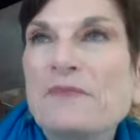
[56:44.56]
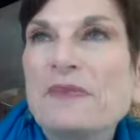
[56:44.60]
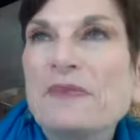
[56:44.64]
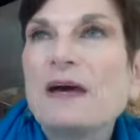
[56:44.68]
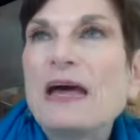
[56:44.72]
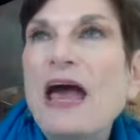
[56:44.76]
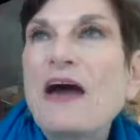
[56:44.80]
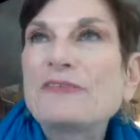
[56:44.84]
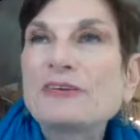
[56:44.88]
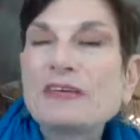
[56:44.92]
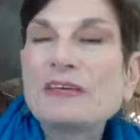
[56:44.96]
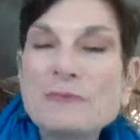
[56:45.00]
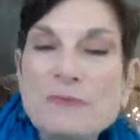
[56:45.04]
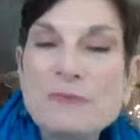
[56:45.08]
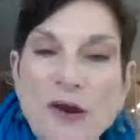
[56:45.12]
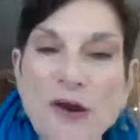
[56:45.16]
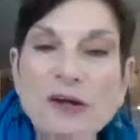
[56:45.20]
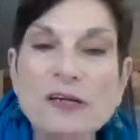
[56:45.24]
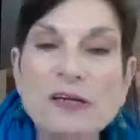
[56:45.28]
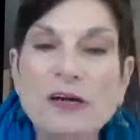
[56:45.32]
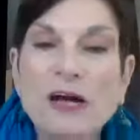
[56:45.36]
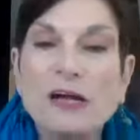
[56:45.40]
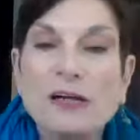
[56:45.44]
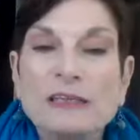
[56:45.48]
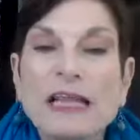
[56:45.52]
African
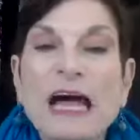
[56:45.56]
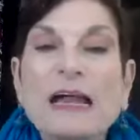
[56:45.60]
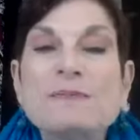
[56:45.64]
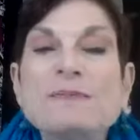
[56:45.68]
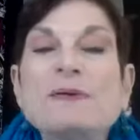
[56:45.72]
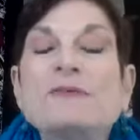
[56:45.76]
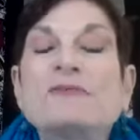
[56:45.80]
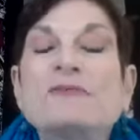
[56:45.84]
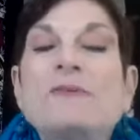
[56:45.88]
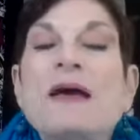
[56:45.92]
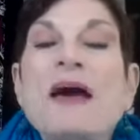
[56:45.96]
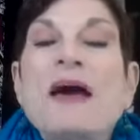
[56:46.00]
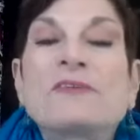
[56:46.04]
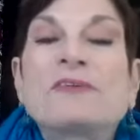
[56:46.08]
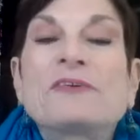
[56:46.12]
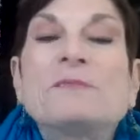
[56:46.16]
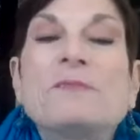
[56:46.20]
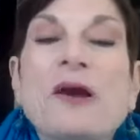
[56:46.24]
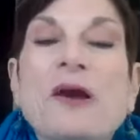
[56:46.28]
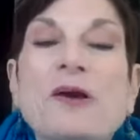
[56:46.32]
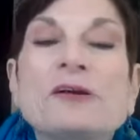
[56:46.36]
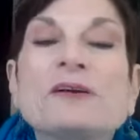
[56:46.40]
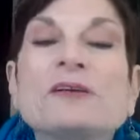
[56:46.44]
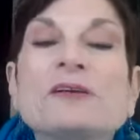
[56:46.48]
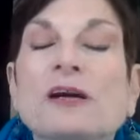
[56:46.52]
American, a lot of people from African
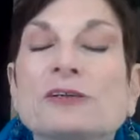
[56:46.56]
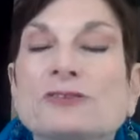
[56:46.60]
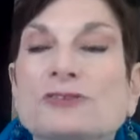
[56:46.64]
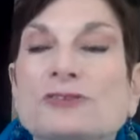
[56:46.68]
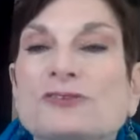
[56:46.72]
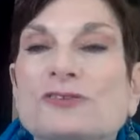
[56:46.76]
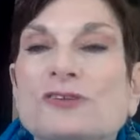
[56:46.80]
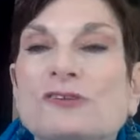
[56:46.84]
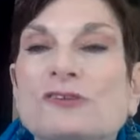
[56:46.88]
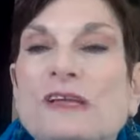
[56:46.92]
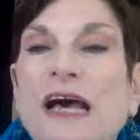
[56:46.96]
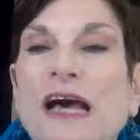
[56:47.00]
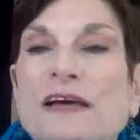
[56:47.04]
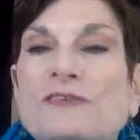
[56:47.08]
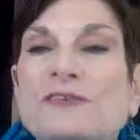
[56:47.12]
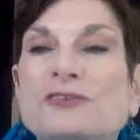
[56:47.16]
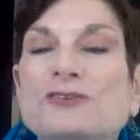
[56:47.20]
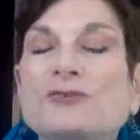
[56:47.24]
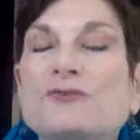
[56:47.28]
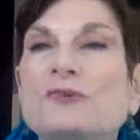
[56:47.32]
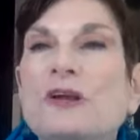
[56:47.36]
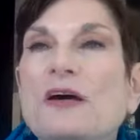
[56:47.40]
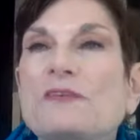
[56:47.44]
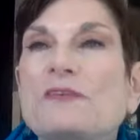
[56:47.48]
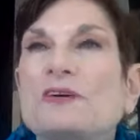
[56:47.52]
American cultures are like
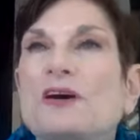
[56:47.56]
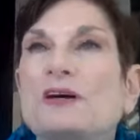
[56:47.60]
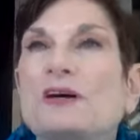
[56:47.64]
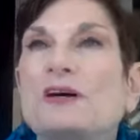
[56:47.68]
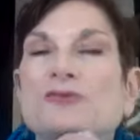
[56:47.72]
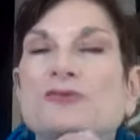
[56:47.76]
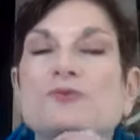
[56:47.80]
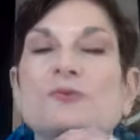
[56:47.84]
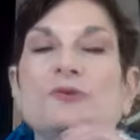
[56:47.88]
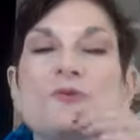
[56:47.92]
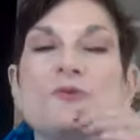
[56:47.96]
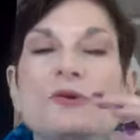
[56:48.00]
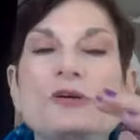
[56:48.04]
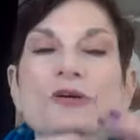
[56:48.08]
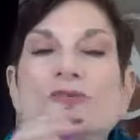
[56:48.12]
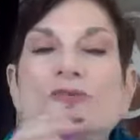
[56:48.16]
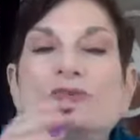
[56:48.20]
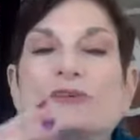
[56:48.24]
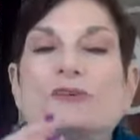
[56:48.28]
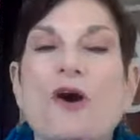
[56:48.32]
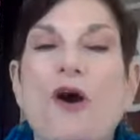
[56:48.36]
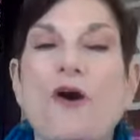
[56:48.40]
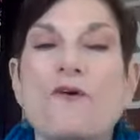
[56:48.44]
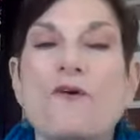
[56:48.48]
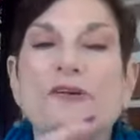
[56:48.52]
to another culture. We use
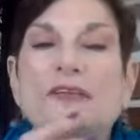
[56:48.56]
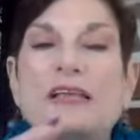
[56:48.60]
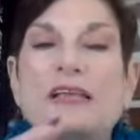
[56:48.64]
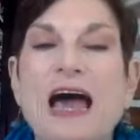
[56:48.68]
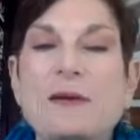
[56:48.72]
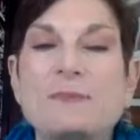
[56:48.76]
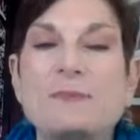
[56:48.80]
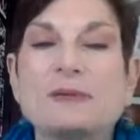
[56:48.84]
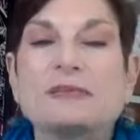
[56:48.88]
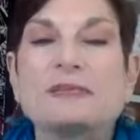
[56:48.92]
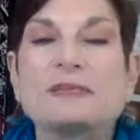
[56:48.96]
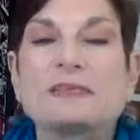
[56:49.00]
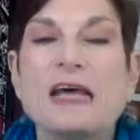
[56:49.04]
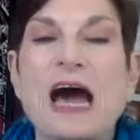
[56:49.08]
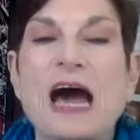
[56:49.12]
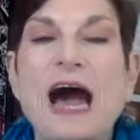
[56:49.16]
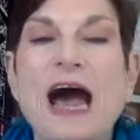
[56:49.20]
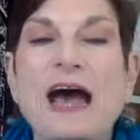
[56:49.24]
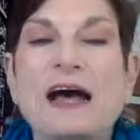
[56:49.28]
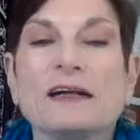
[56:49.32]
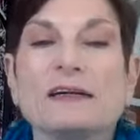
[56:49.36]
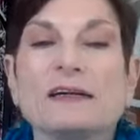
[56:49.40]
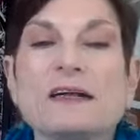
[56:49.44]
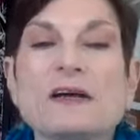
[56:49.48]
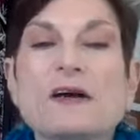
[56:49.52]
an overlapping
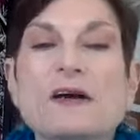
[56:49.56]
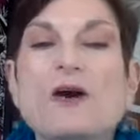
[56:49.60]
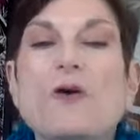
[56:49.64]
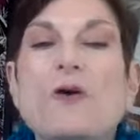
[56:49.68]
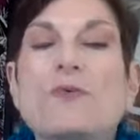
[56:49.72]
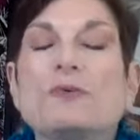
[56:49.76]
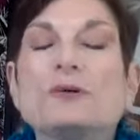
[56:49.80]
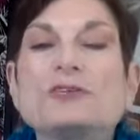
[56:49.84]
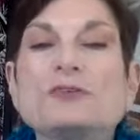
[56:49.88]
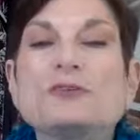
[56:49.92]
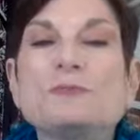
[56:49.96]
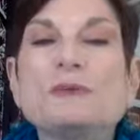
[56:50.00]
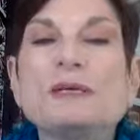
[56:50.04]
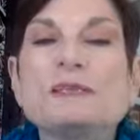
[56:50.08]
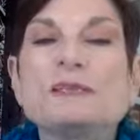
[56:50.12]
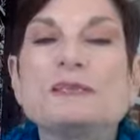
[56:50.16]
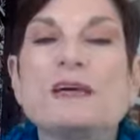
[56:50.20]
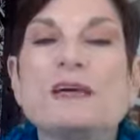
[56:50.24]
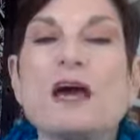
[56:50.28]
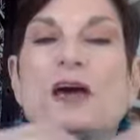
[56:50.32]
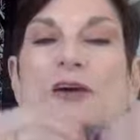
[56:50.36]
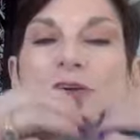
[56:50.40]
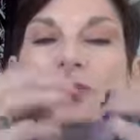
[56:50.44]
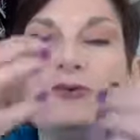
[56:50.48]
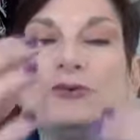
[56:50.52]
style, which means
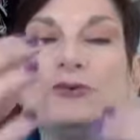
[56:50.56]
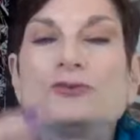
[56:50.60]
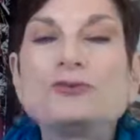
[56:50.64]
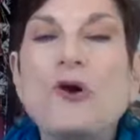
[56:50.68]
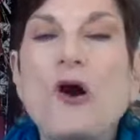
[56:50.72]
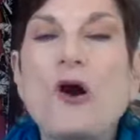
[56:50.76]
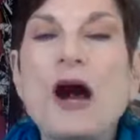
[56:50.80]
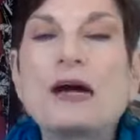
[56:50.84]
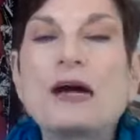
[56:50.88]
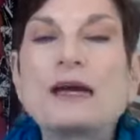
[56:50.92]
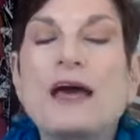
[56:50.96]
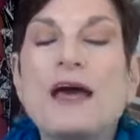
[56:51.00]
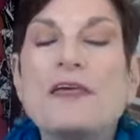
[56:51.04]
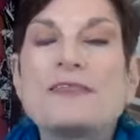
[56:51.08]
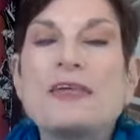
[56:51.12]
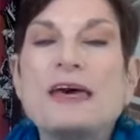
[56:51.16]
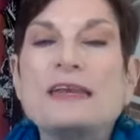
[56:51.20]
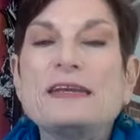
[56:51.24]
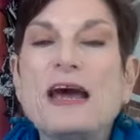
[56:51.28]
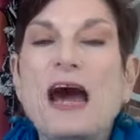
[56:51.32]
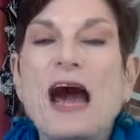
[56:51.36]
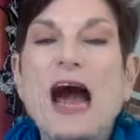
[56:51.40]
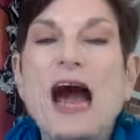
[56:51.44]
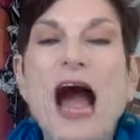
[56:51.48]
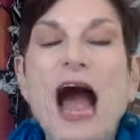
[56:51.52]
you talk,
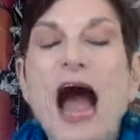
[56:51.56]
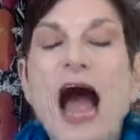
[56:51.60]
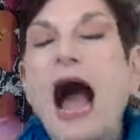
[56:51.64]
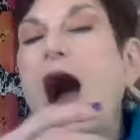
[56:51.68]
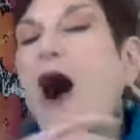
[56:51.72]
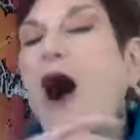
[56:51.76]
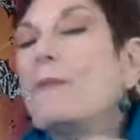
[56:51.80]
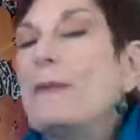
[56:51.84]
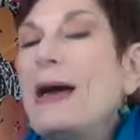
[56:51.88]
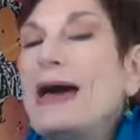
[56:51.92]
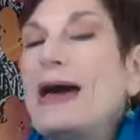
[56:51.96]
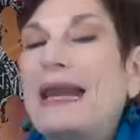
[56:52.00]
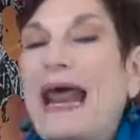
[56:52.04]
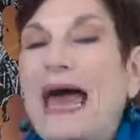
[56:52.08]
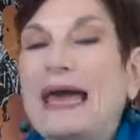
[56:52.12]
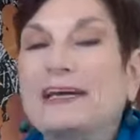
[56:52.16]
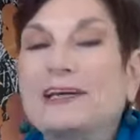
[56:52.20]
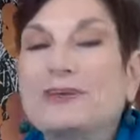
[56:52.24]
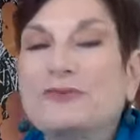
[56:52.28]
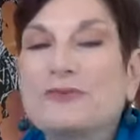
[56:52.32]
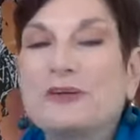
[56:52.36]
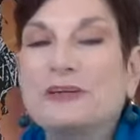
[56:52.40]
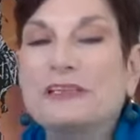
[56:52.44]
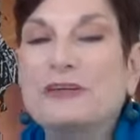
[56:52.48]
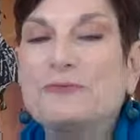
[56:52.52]
then oh man, I
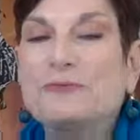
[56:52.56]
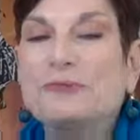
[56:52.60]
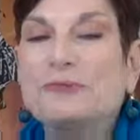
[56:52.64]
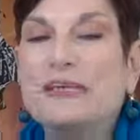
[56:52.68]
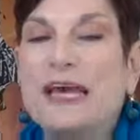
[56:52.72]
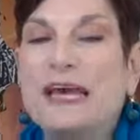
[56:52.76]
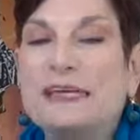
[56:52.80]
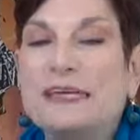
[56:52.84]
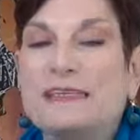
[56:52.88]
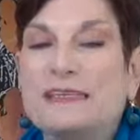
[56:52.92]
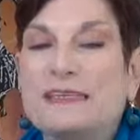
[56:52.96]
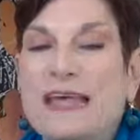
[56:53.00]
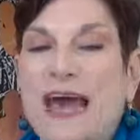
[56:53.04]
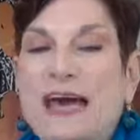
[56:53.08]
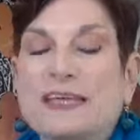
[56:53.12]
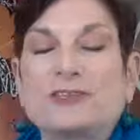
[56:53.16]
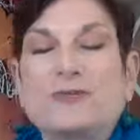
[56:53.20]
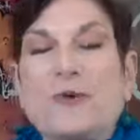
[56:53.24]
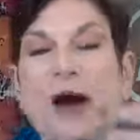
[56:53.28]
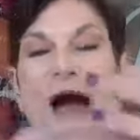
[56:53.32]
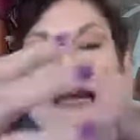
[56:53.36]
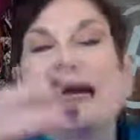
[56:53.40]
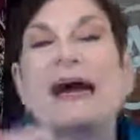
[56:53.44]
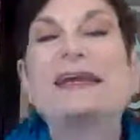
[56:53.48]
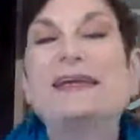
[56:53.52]
could really relate to that.
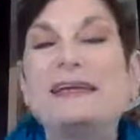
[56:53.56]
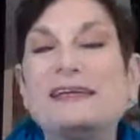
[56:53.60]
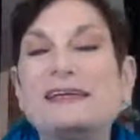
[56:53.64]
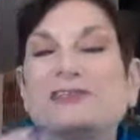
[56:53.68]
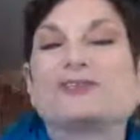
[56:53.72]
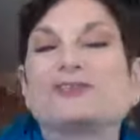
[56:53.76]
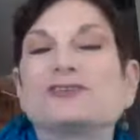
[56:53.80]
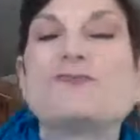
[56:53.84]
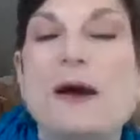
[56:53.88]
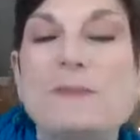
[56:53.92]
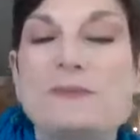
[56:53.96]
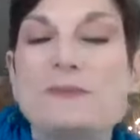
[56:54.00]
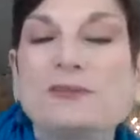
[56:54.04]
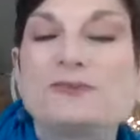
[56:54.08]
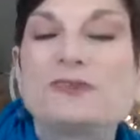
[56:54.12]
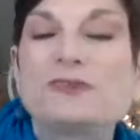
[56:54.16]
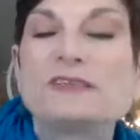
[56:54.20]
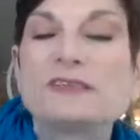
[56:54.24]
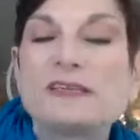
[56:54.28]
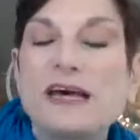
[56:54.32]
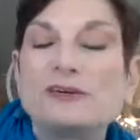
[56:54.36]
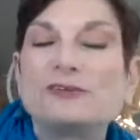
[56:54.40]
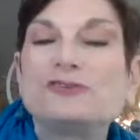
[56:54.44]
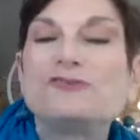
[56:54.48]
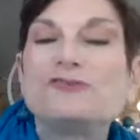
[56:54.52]
So I got right. interrupted to
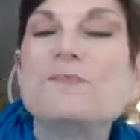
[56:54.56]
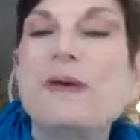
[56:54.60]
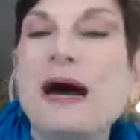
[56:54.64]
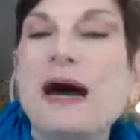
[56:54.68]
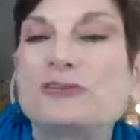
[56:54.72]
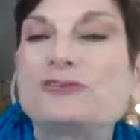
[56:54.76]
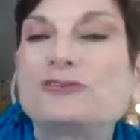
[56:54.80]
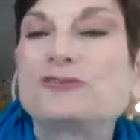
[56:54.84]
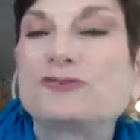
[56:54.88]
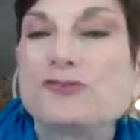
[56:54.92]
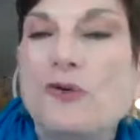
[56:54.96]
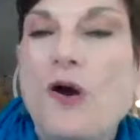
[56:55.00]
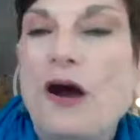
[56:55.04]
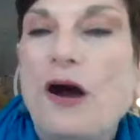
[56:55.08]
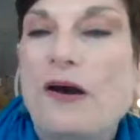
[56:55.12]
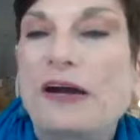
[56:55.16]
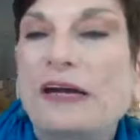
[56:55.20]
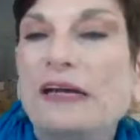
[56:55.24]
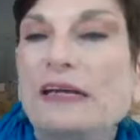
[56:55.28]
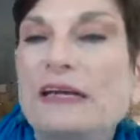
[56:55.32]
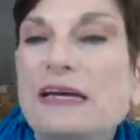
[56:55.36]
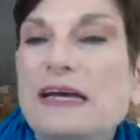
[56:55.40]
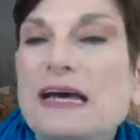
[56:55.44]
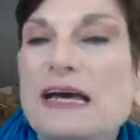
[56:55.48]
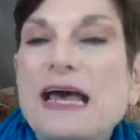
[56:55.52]
tell you my
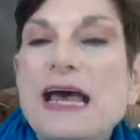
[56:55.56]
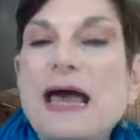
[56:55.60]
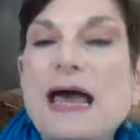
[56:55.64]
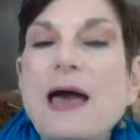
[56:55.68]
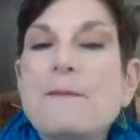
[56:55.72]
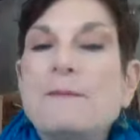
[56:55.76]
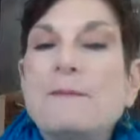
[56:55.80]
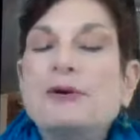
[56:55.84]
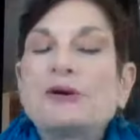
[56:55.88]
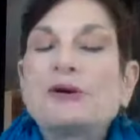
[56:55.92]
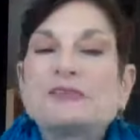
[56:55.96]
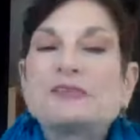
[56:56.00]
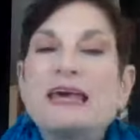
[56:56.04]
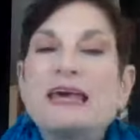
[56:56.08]
story. Right. You